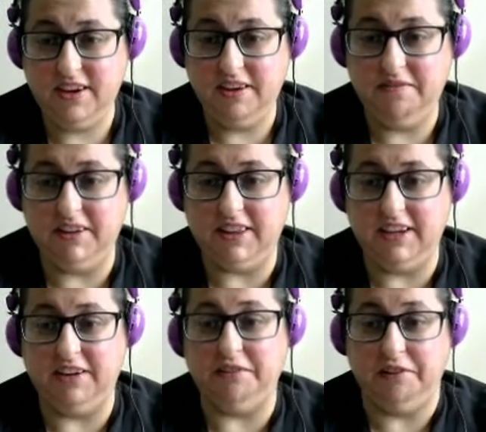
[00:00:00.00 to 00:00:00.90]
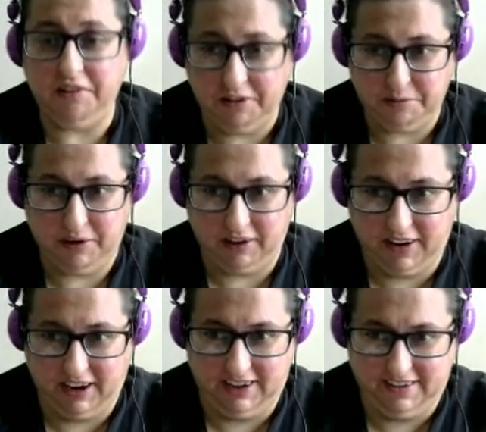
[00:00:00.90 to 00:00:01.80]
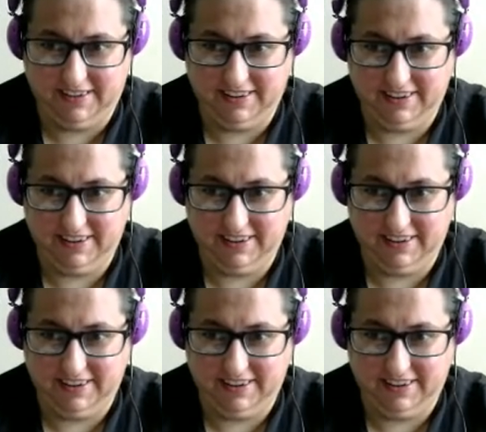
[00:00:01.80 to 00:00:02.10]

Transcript: with the Gerudo markings.